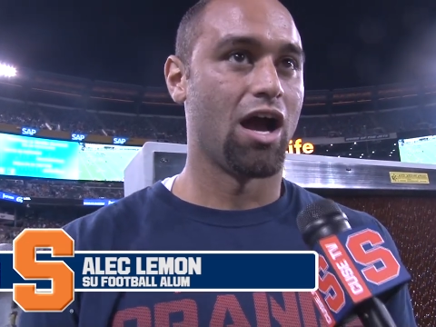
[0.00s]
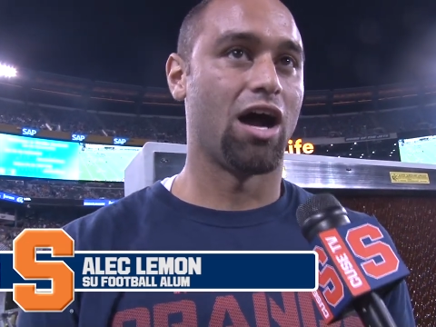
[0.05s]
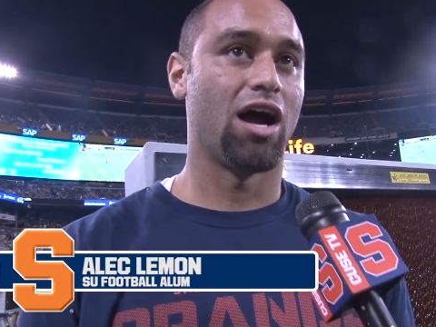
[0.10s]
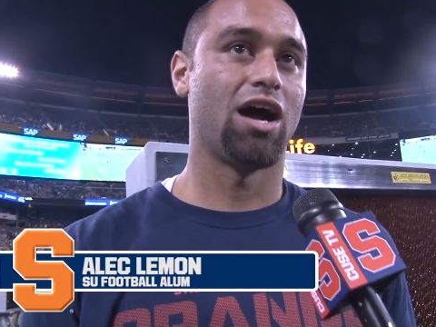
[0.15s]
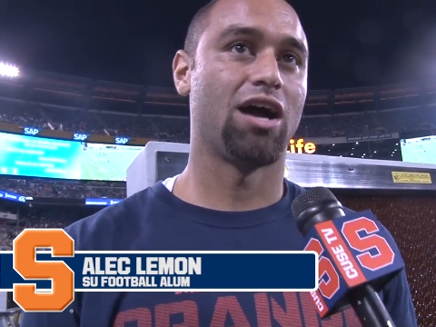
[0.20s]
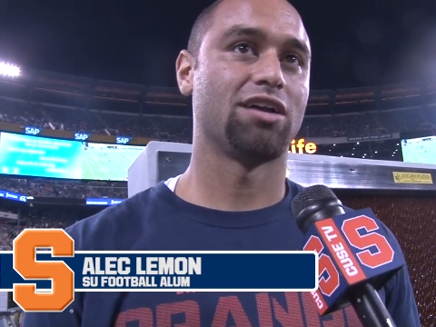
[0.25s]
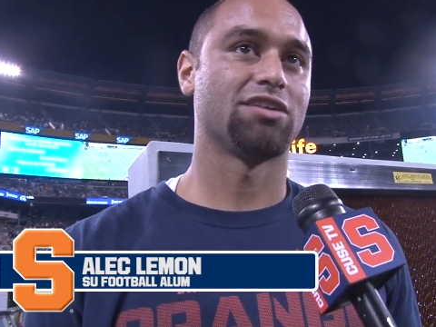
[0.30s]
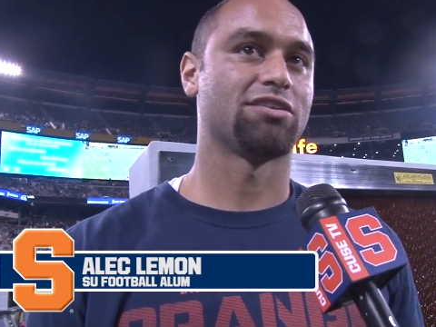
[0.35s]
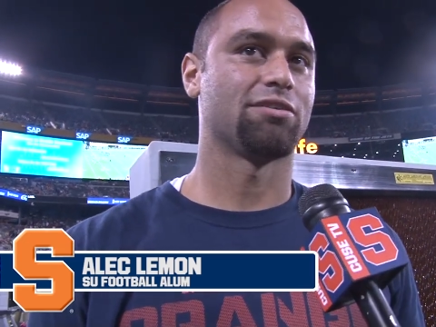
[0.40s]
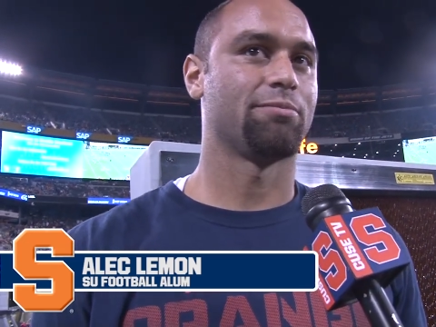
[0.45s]

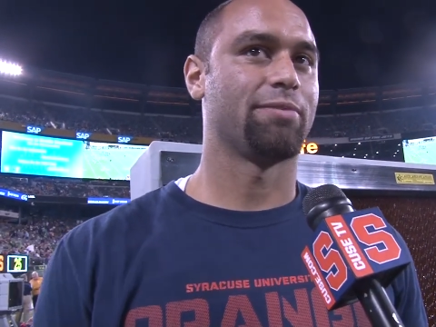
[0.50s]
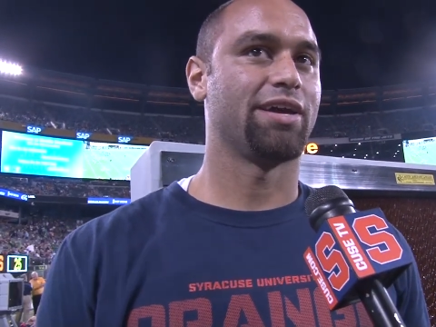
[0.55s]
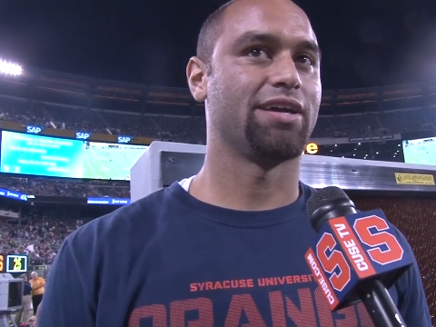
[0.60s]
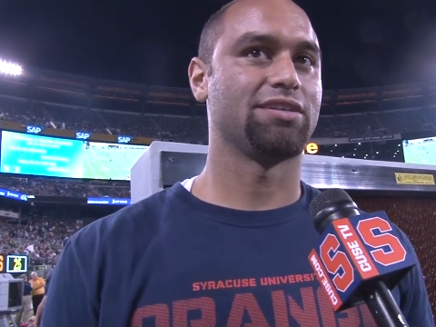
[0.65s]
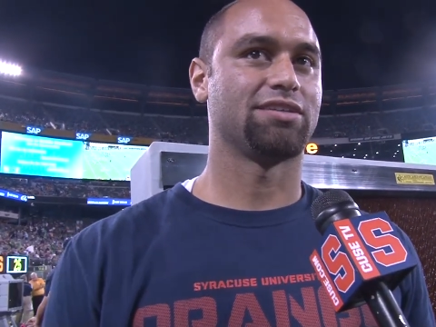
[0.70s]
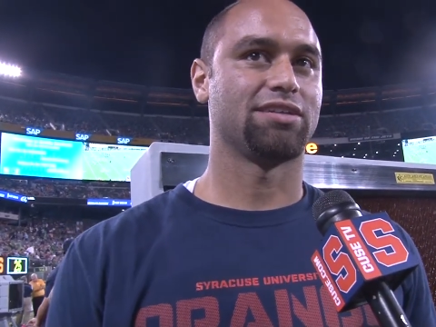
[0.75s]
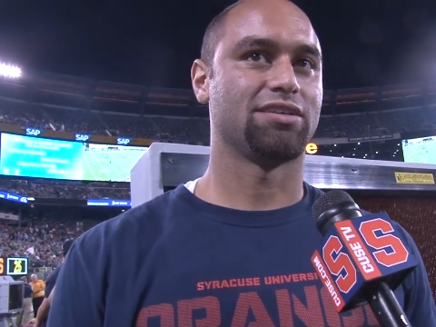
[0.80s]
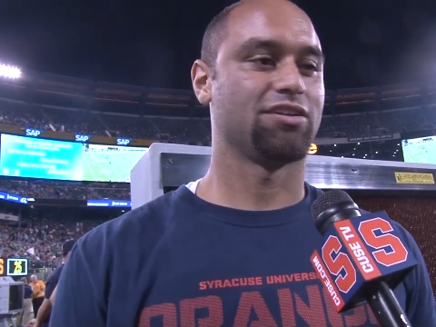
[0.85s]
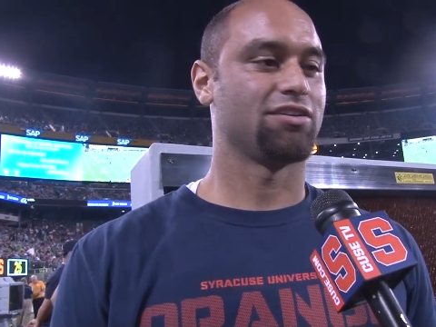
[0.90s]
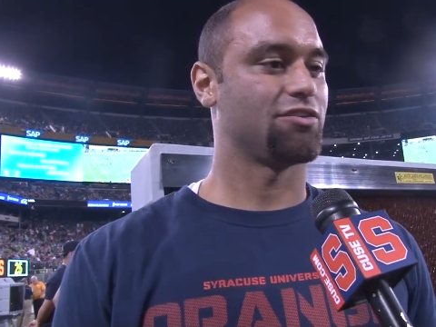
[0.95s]
Uh, it's
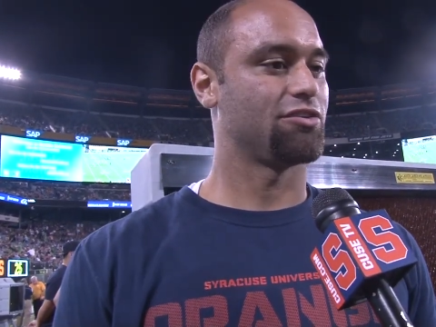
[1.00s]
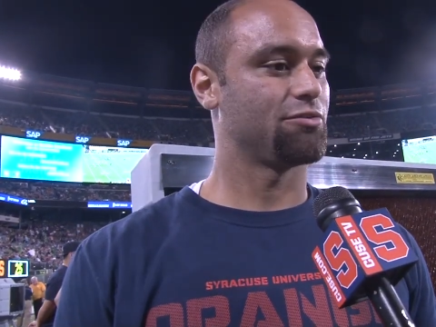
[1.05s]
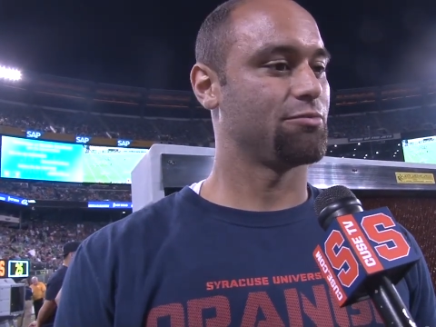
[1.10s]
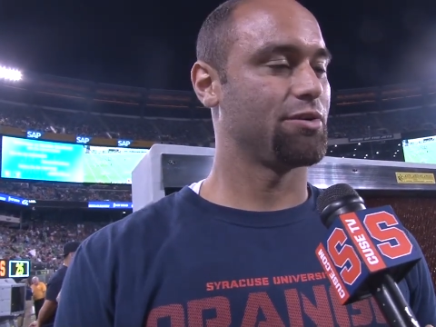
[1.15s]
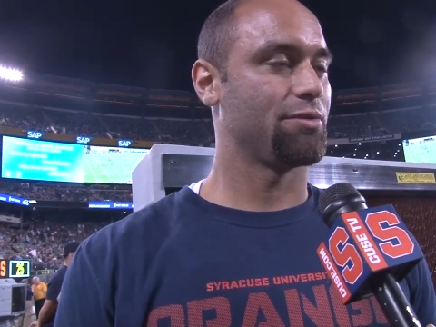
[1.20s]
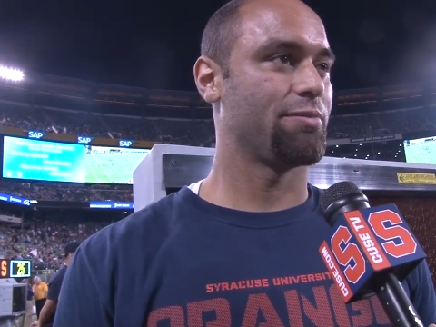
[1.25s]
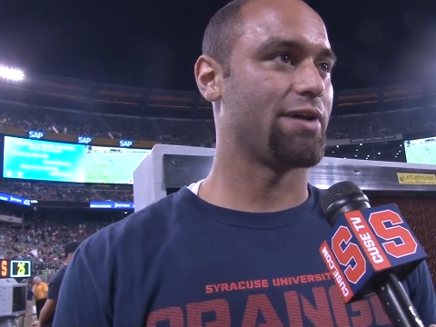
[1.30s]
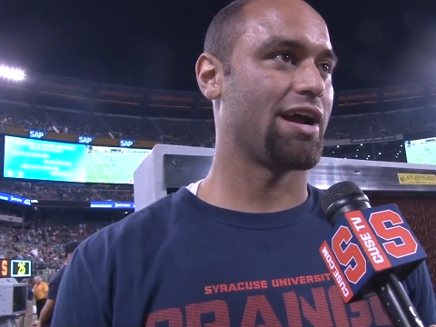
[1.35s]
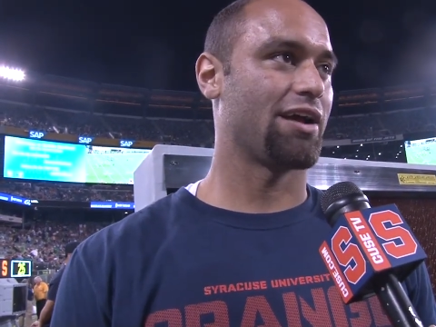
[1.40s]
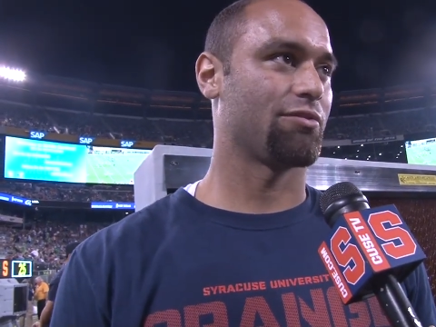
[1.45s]
amazing, you know, to
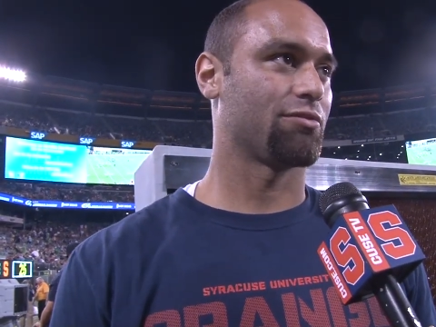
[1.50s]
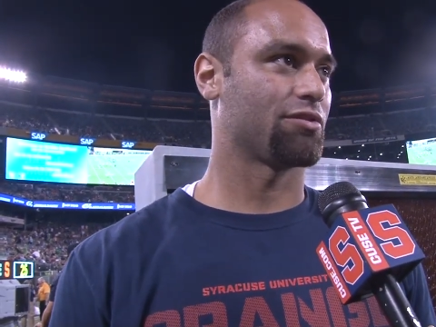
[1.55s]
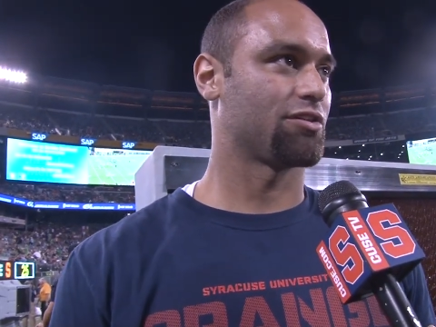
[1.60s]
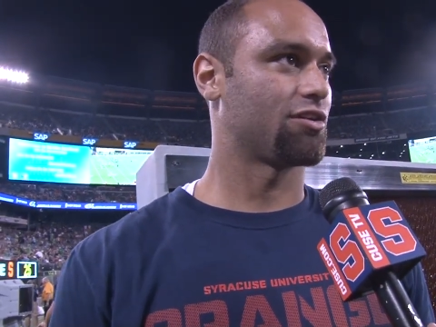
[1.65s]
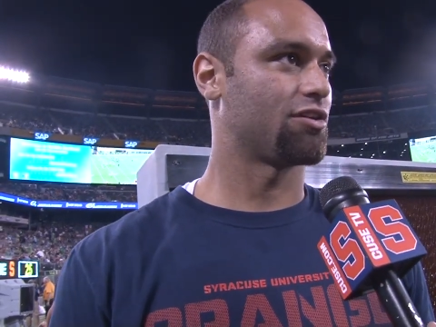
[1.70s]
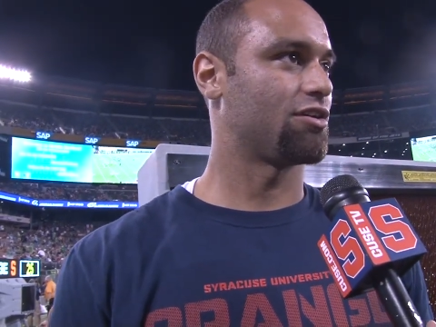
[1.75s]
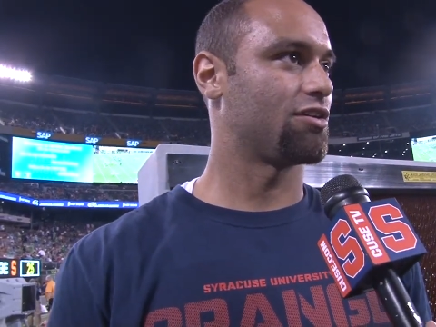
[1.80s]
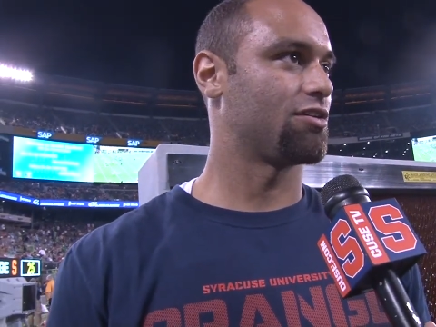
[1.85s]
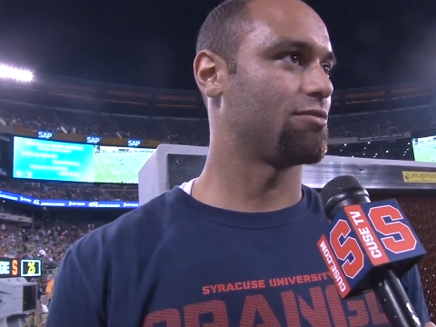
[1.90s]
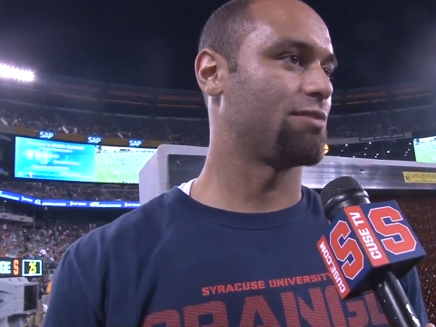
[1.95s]
be back with
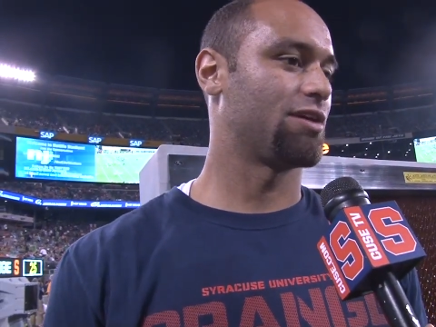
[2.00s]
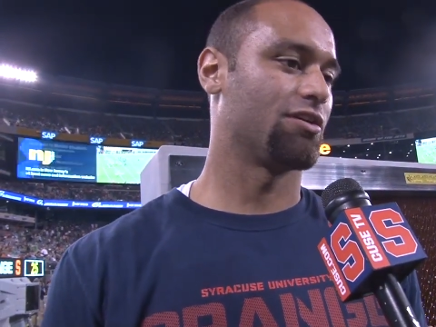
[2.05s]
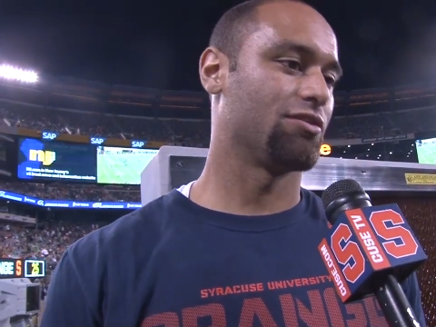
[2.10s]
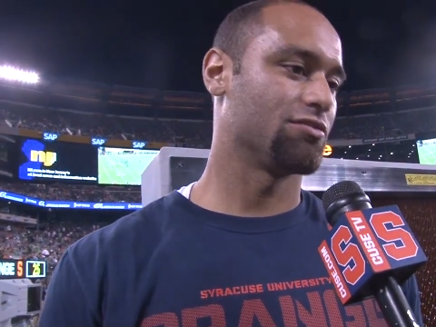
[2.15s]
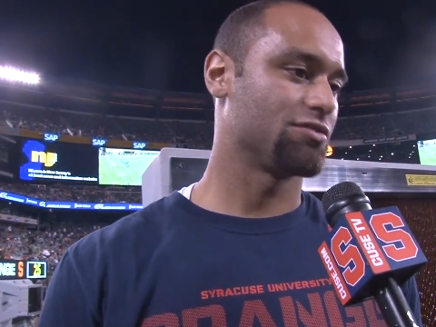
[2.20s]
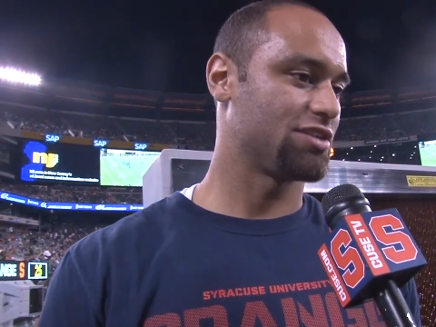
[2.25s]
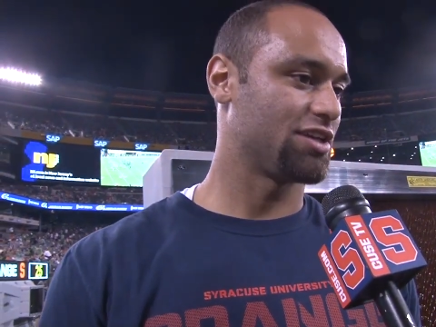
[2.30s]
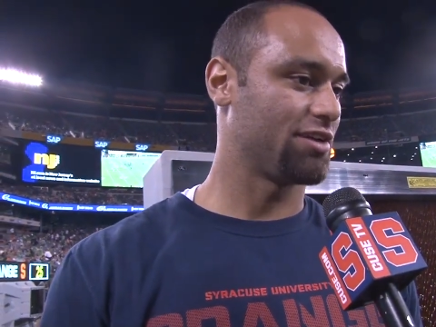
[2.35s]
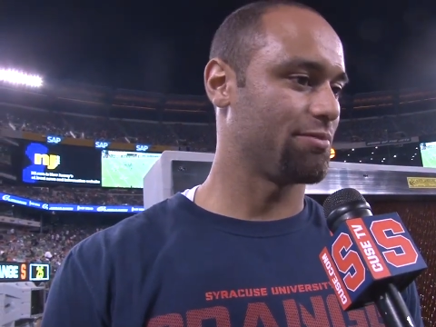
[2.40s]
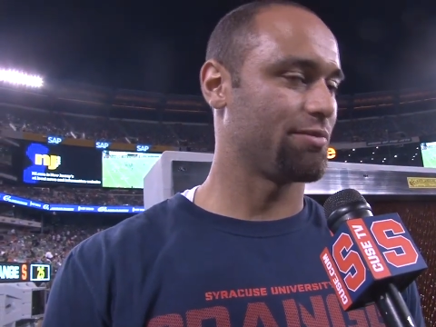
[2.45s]
all my
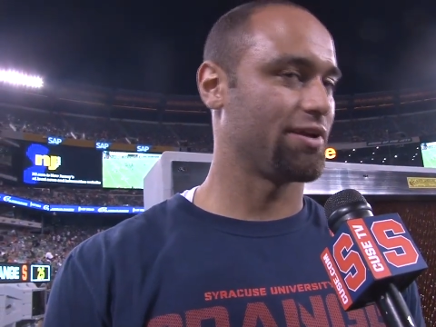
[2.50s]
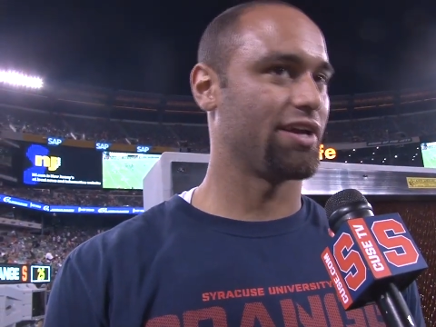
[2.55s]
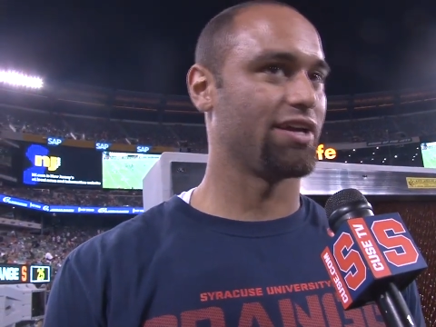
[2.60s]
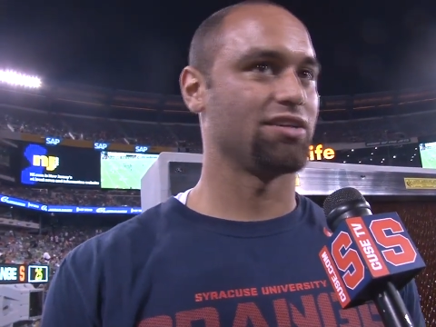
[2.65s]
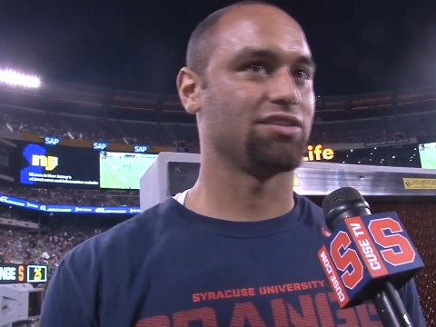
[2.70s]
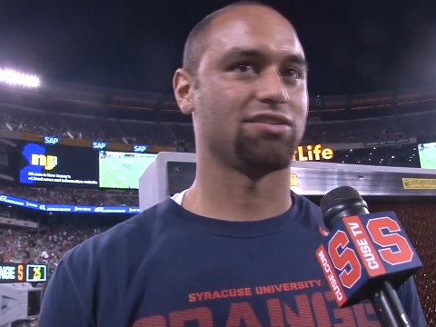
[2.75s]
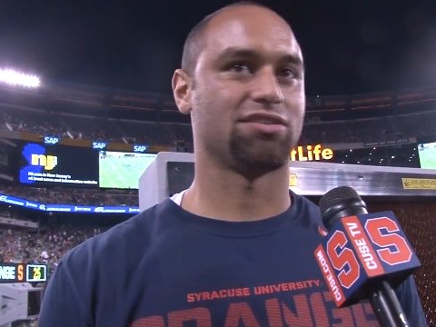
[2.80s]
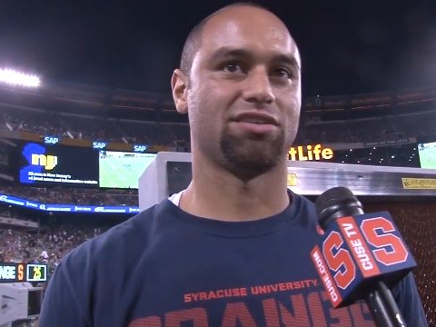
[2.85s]
old teammates,